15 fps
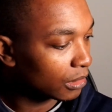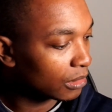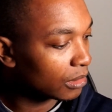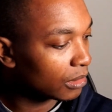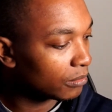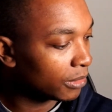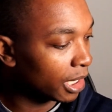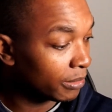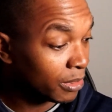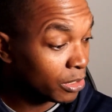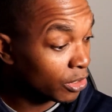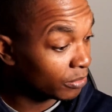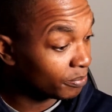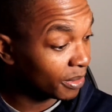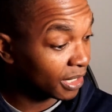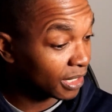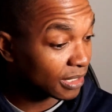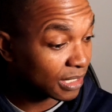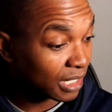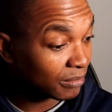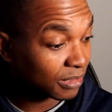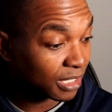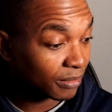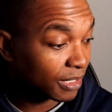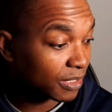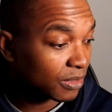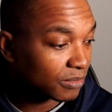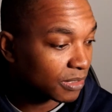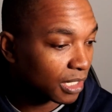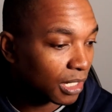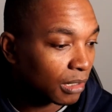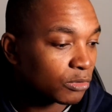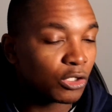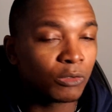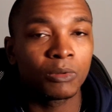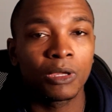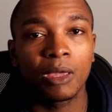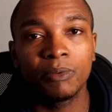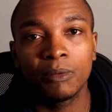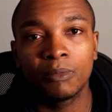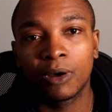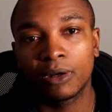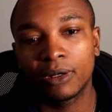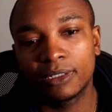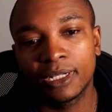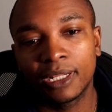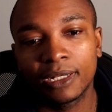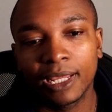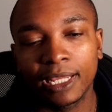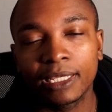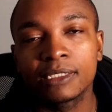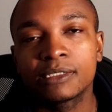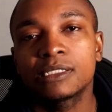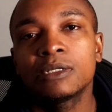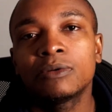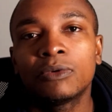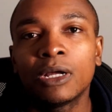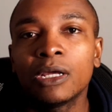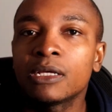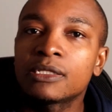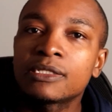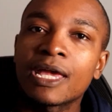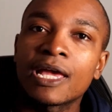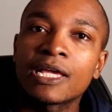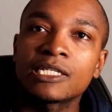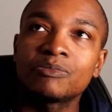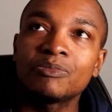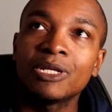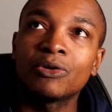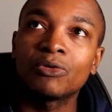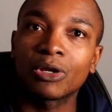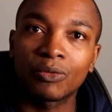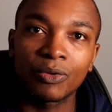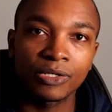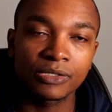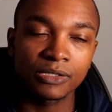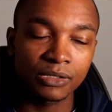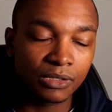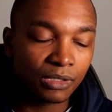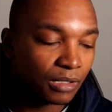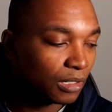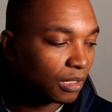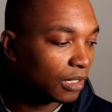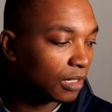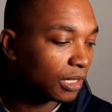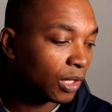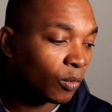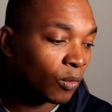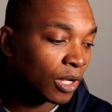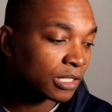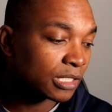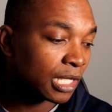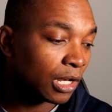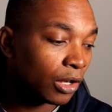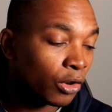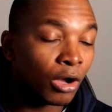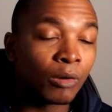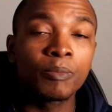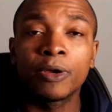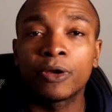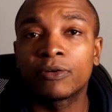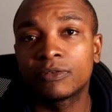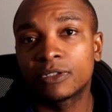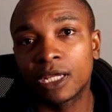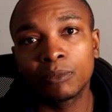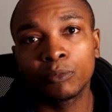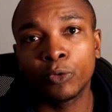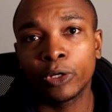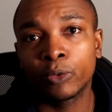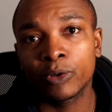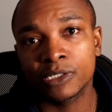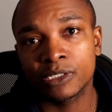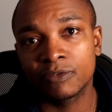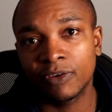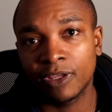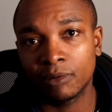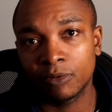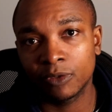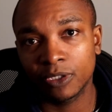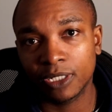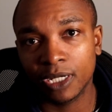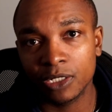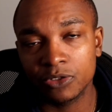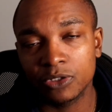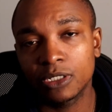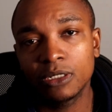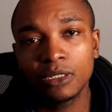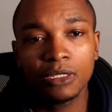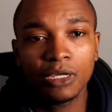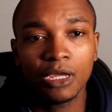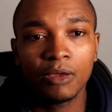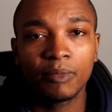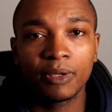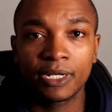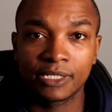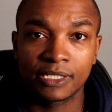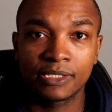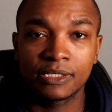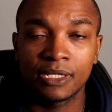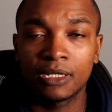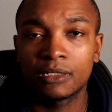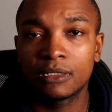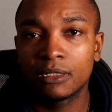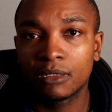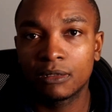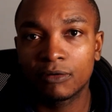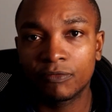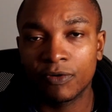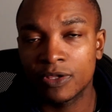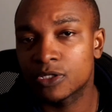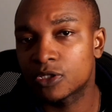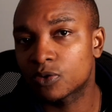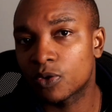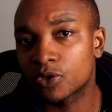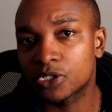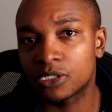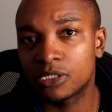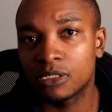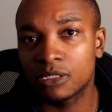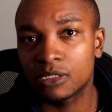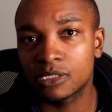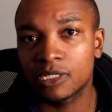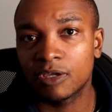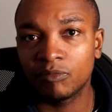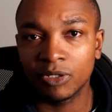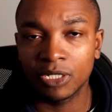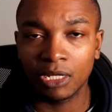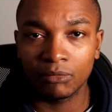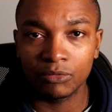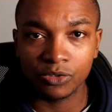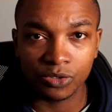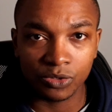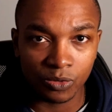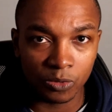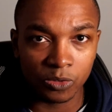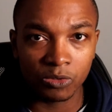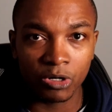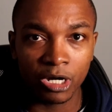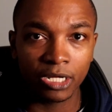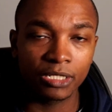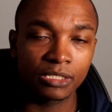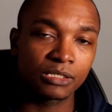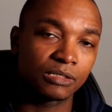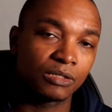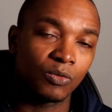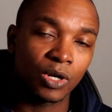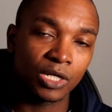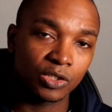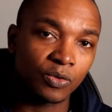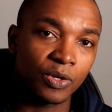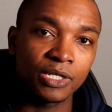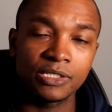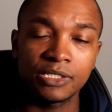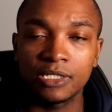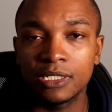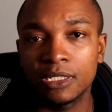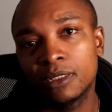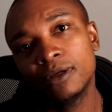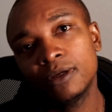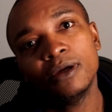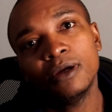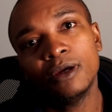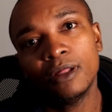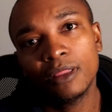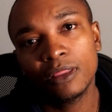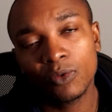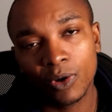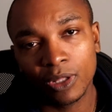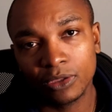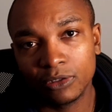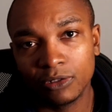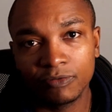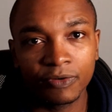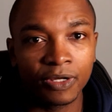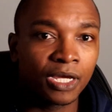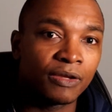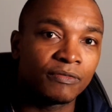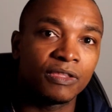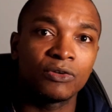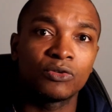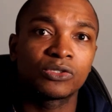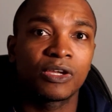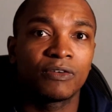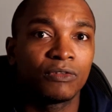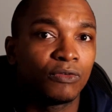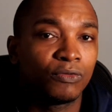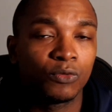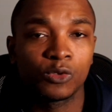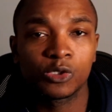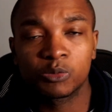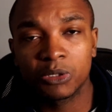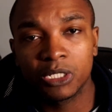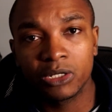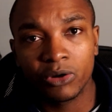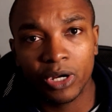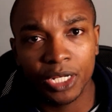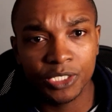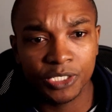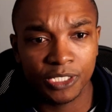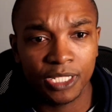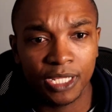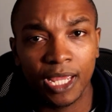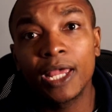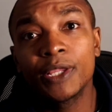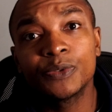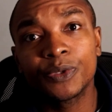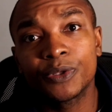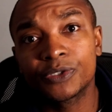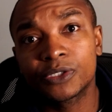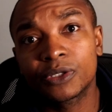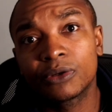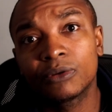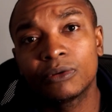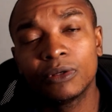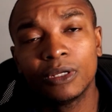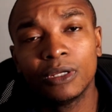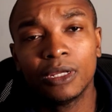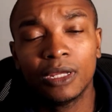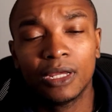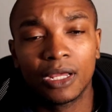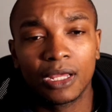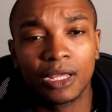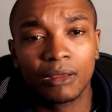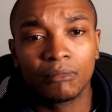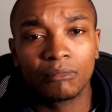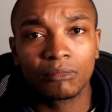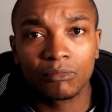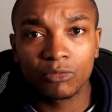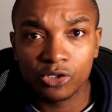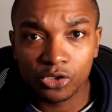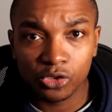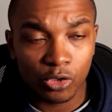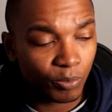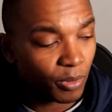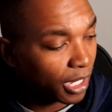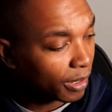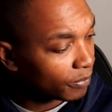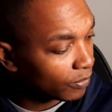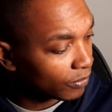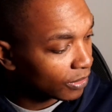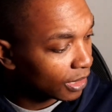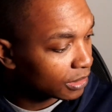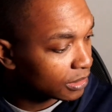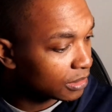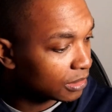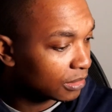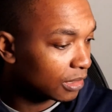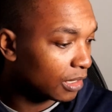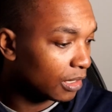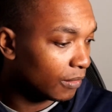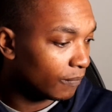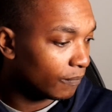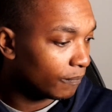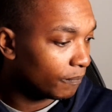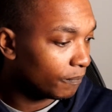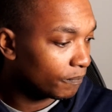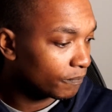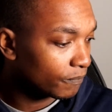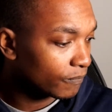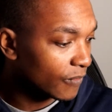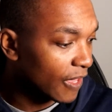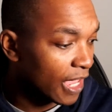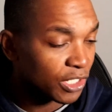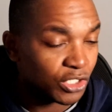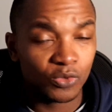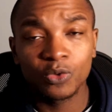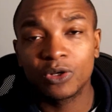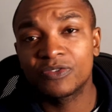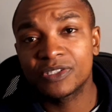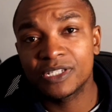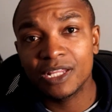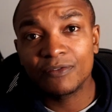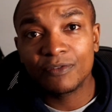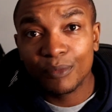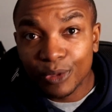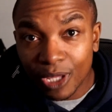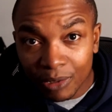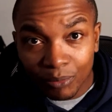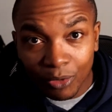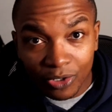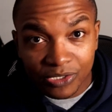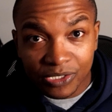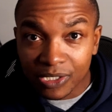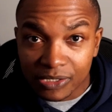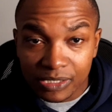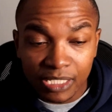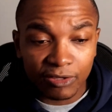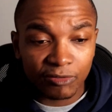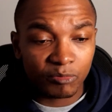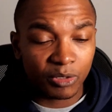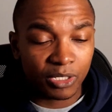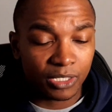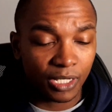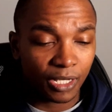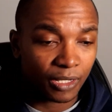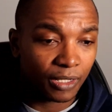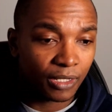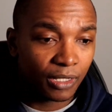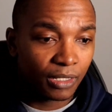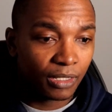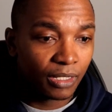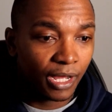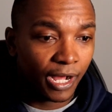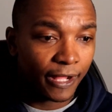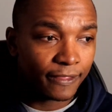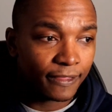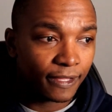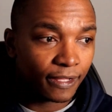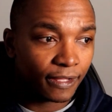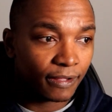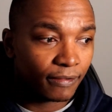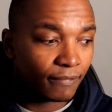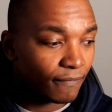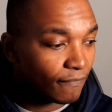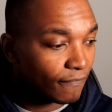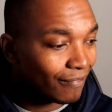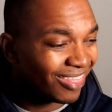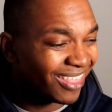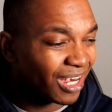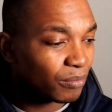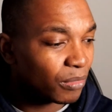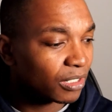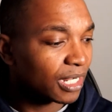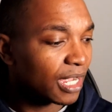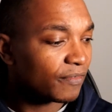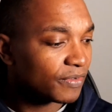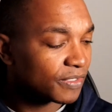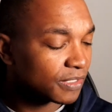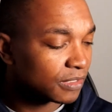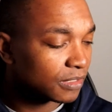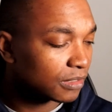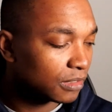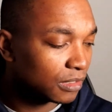Maybe not, but at the same time, that's what I'm saying. I'm super happy about it, and I can see why it has been requested. There was a long period of time where it wasn't available in the country, but as I said, friends at Squashbagel have been able to source the rackets, the 120, the 135. They also have the full speed range there as well. So super happy with that, as you would have seen from the unboxing itself. But yeah, I think that about covers it.